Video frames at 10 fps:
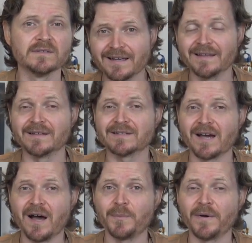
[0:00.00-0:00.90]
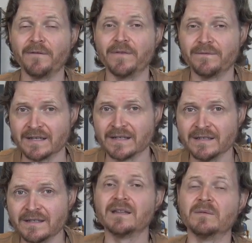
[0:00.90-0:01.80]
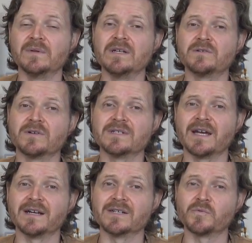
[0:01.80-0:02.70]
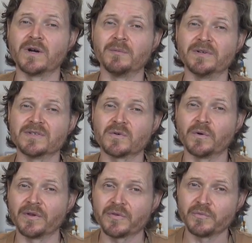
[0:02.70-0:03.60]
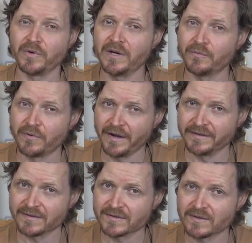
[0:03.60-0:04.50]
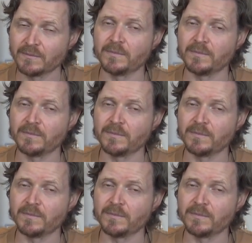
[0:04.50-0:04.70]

In the top of the inning, the Detroit Tigers were able to score 3 runs